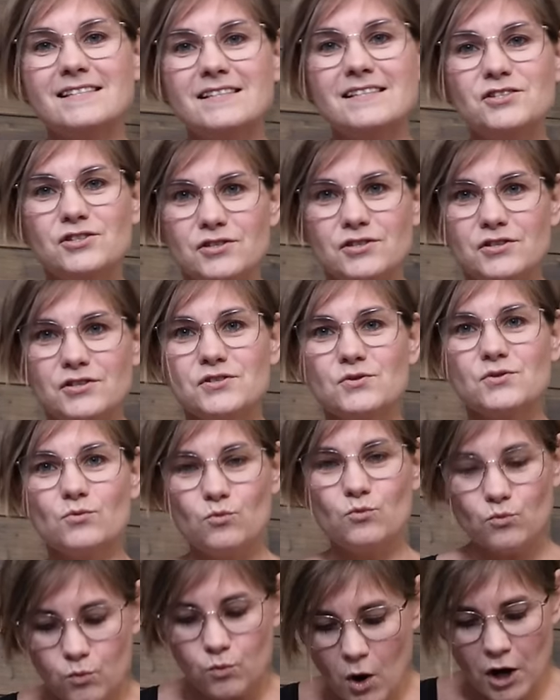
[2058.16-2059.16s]
just
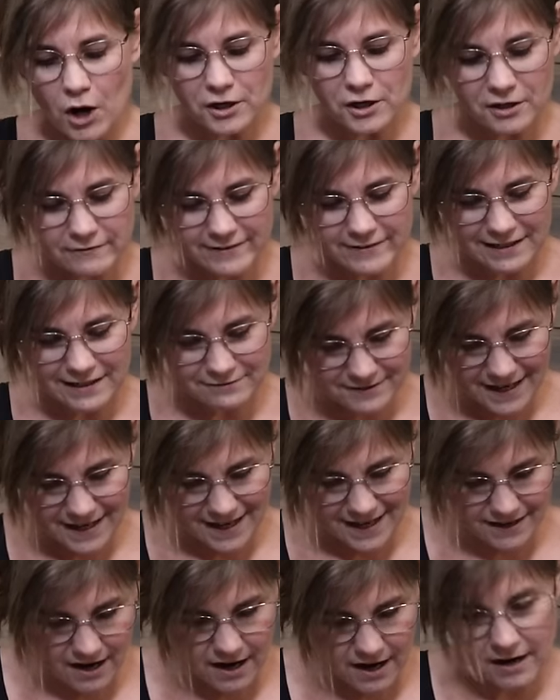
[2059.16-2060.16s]
one
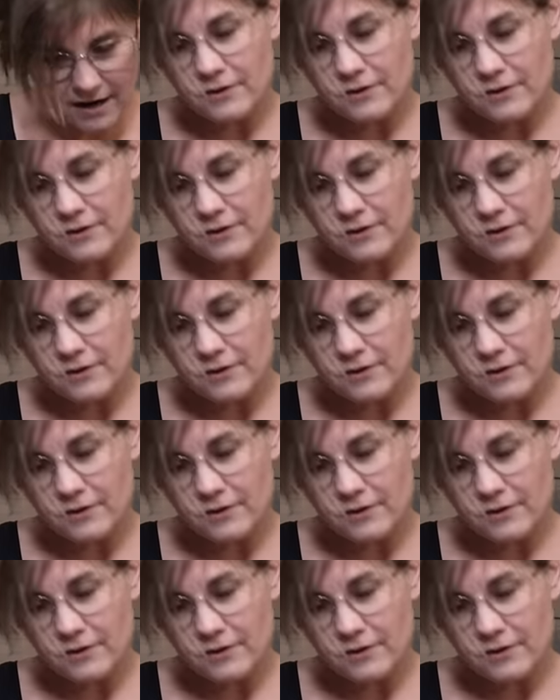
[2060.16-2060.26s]
Wilfreda,